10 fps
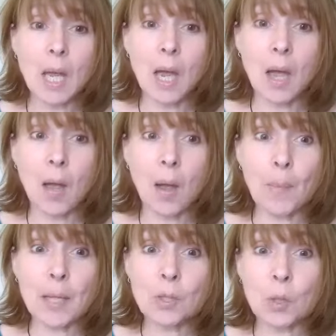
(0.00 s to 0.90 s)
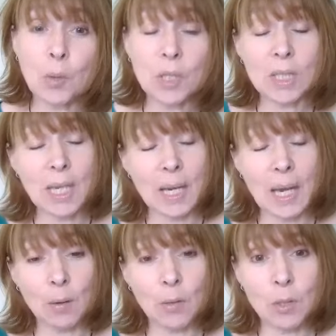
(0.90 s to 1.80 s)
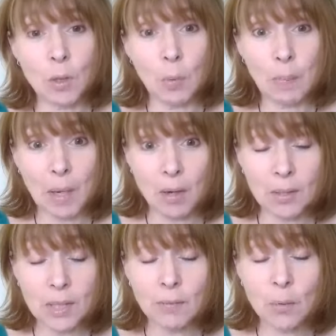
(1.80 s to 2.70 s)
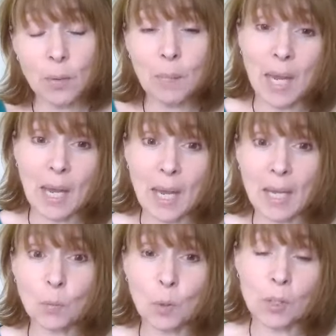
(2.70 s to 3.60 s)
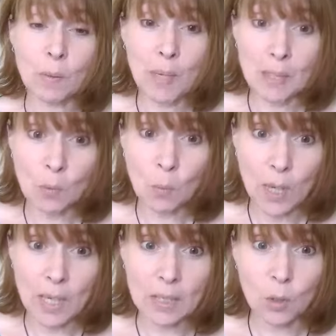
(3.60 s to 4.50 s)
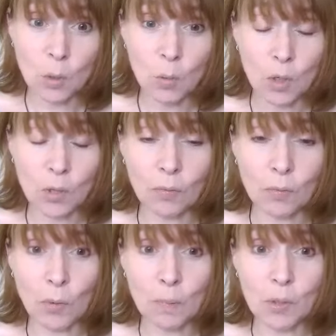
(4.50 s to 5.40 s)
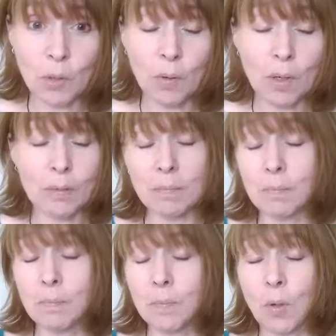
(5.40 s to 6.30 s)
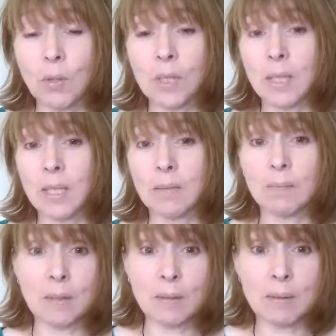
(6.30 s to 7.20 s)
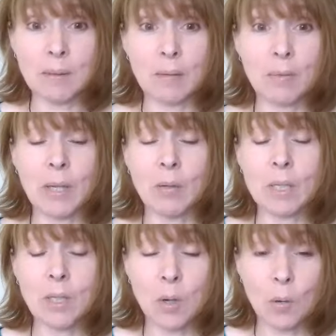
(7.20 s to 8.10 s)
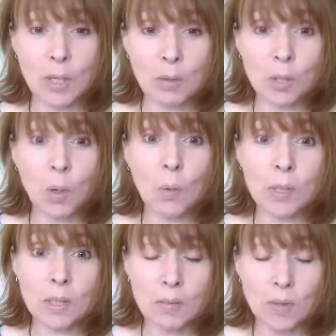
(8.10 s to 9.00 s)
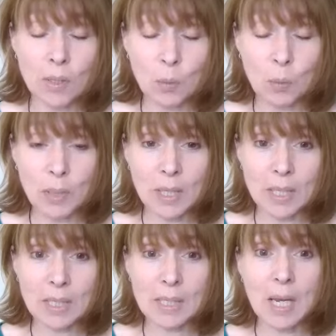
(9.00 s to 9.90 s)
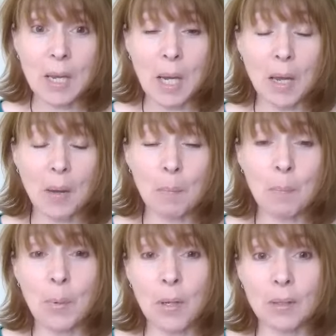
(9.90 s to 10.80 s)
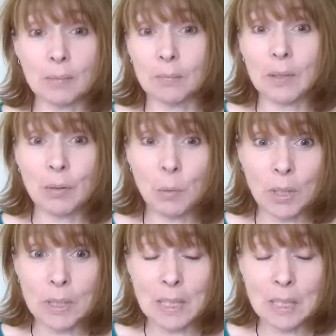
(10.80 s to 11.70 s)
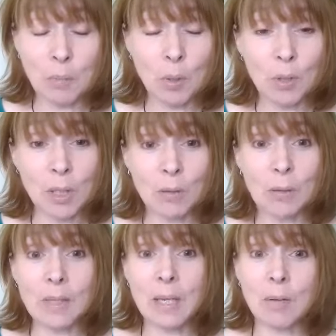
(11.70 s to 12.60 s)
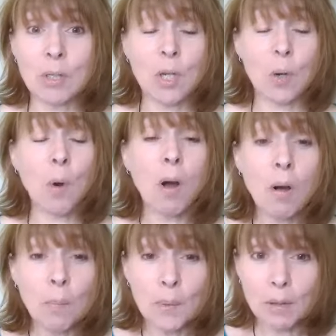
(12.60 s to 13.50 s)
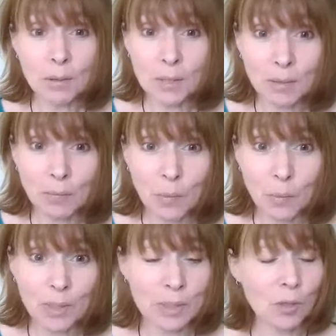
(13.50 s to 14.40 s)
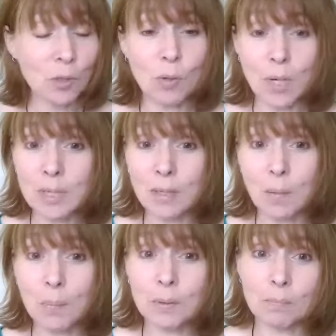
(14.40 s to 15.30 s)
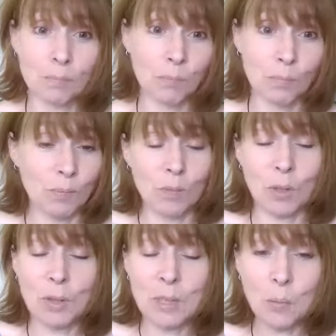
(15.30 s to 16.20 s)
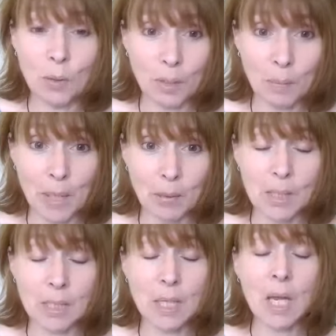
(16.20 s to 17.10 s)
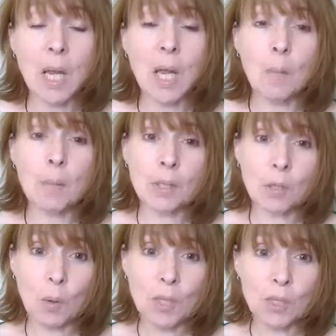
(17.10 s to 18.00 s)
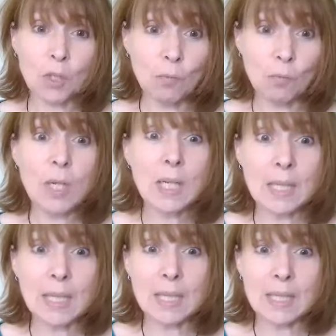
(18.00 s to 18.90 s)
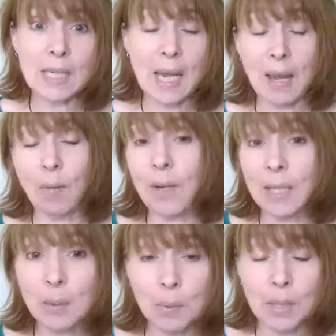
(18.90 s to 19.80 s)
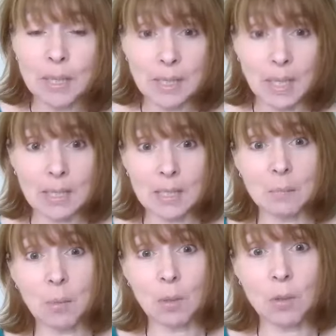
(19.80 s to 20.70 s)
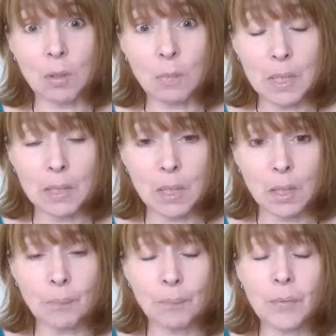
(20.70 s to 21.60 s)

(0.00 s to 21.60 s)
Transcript: So the question is, how do you go about asking for them, and what's the best way to ask for them? So honestly, there is no one size fits all with this, but if you want a testimonial, there is no harm in asking for it straight up. You don't need to worry about it. But the question really is, how valuable is that testimonial going to be to you?